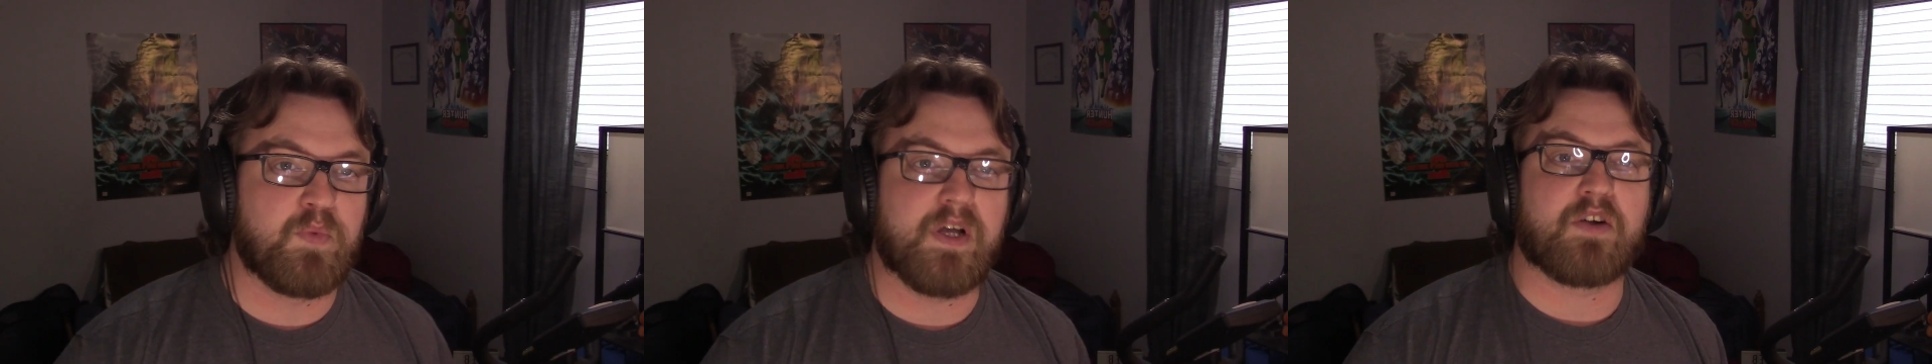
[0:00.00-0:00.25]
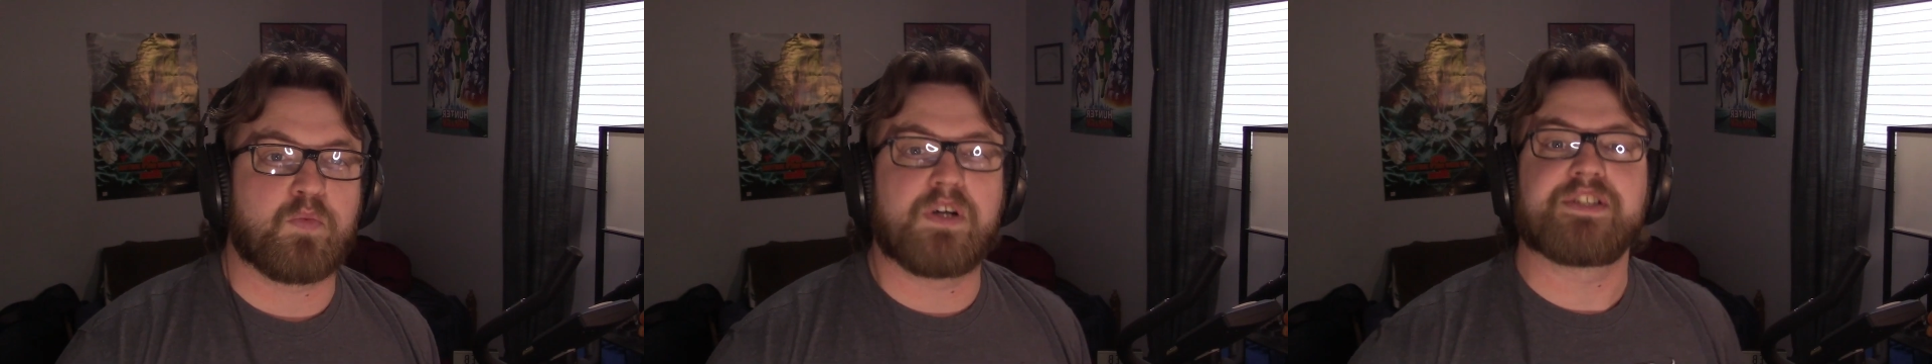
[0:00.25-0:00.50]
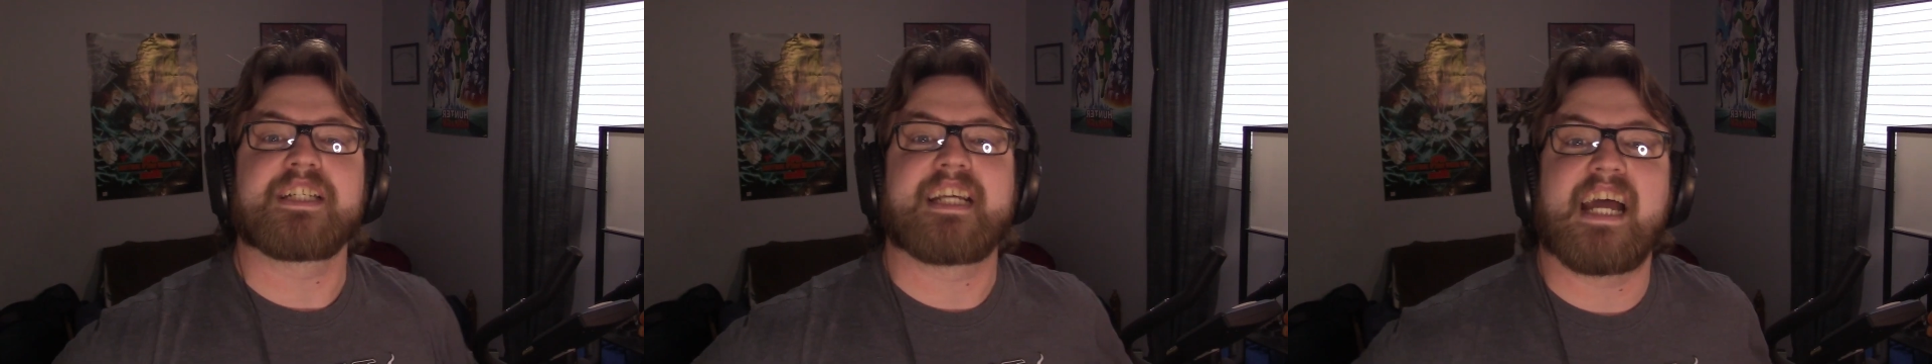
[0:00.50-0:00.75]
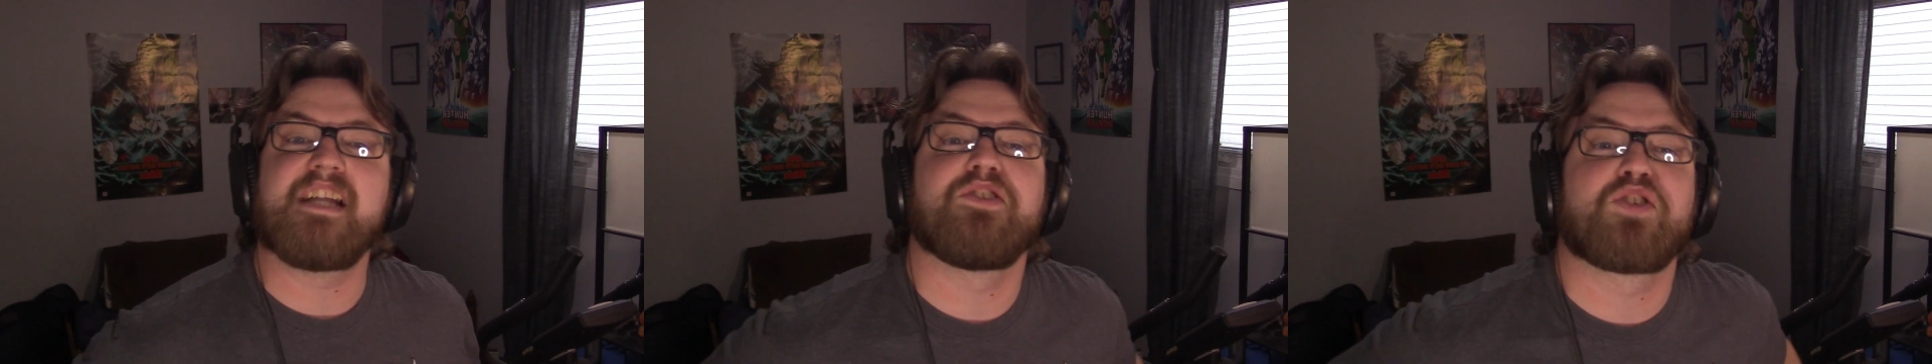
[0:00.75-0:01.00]
we are once
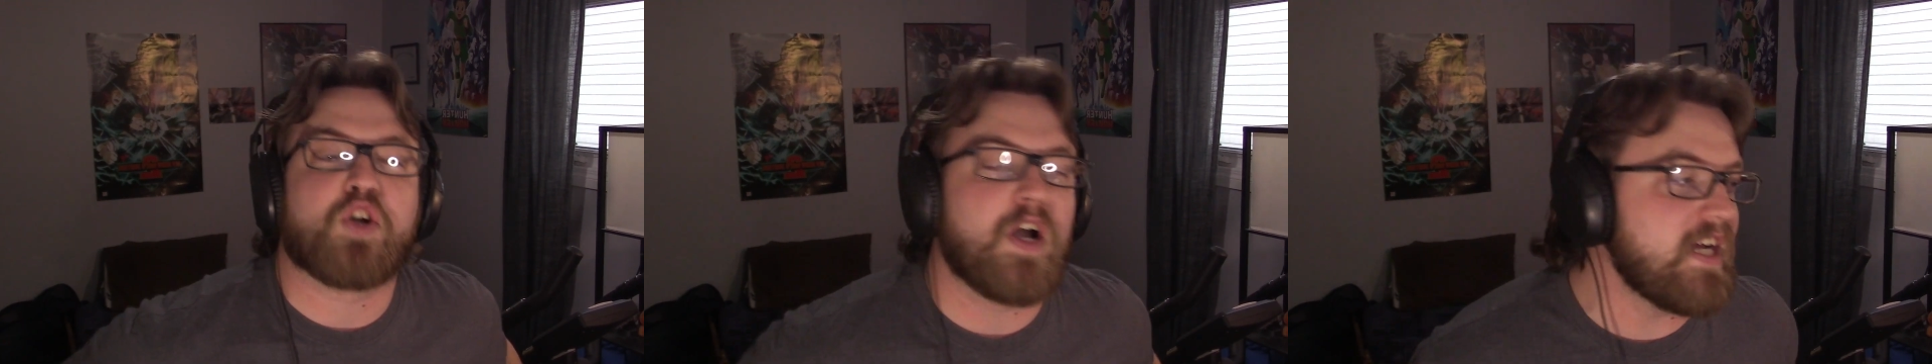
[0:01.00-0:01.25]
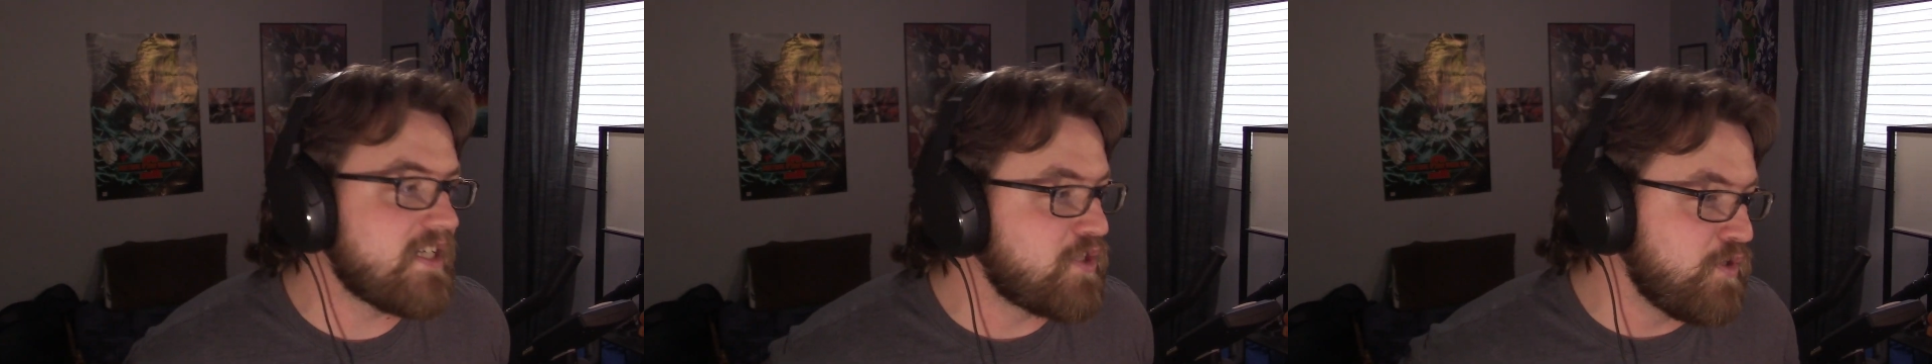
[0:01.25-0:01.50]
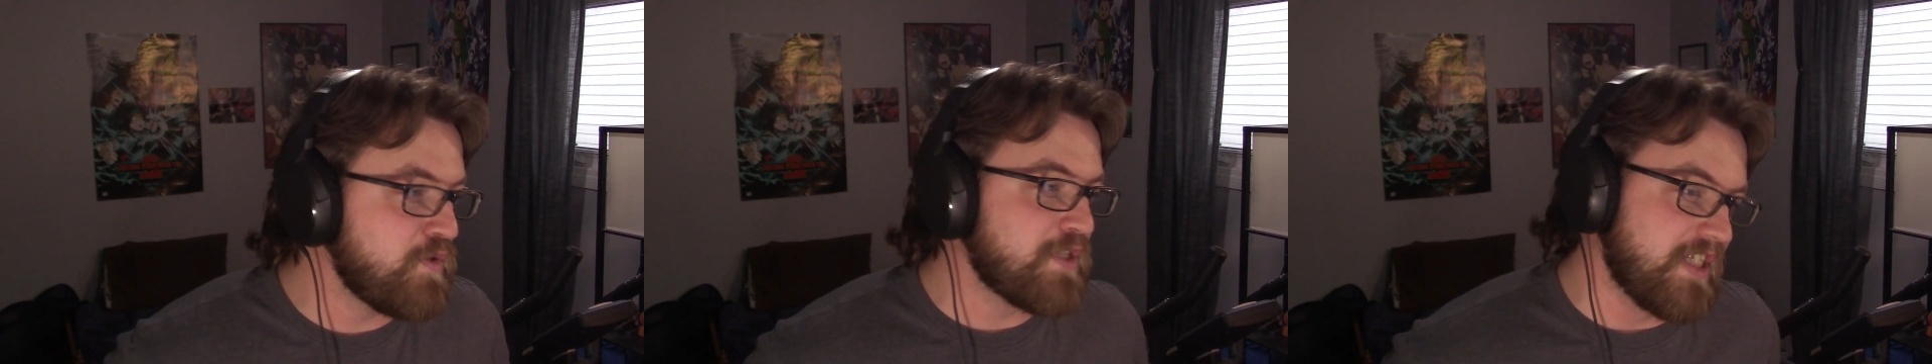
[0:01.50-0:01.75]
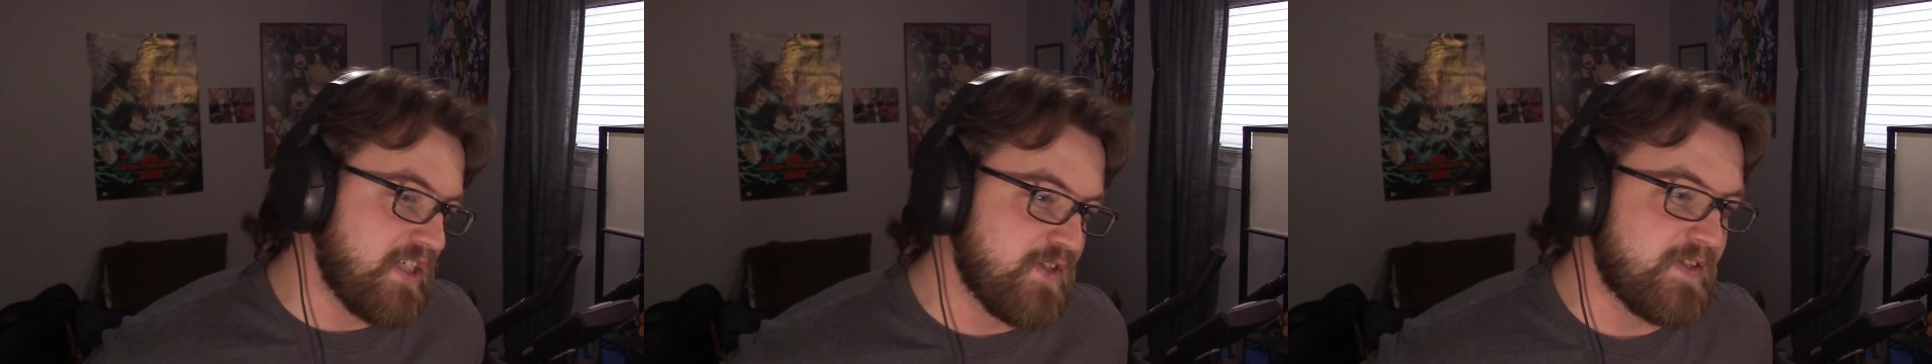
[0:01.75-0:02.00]
again trying to
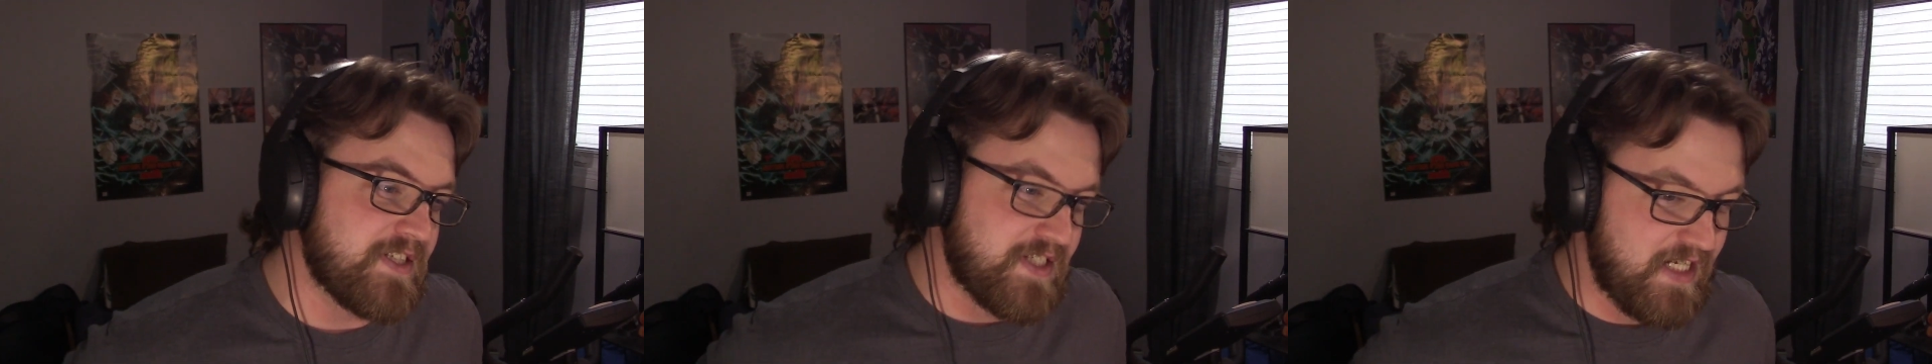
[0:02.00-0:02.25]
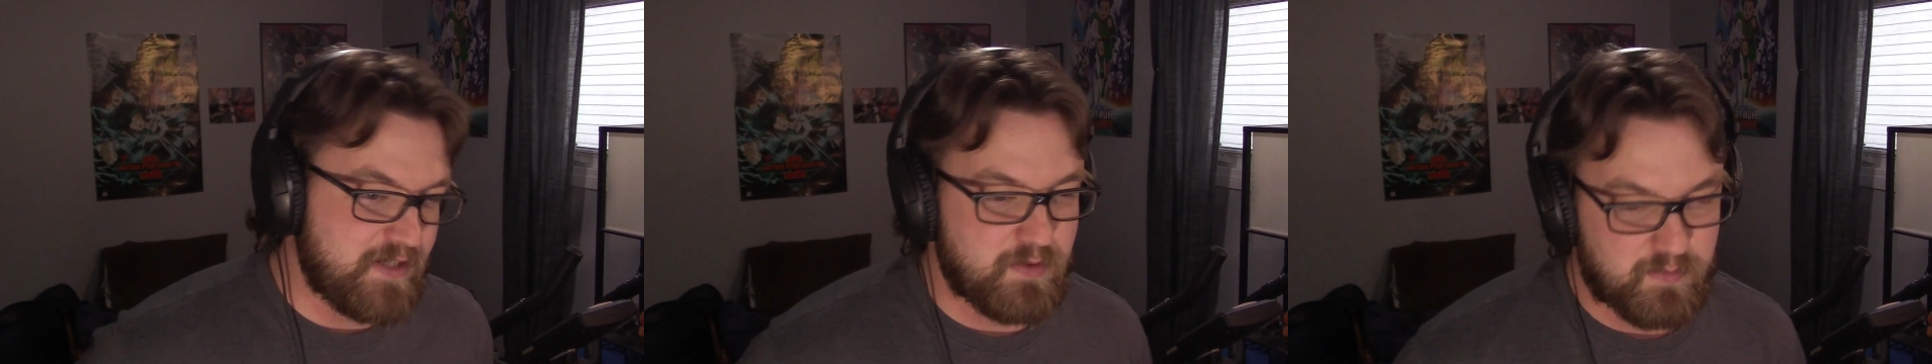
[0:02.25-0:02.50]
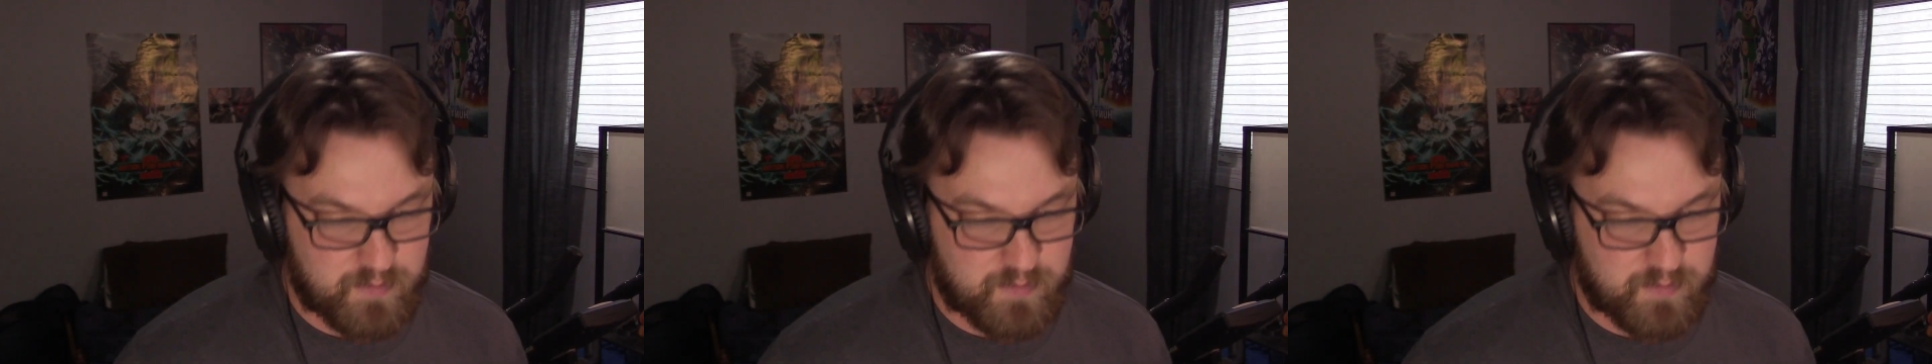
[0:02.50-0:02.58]
steal the secret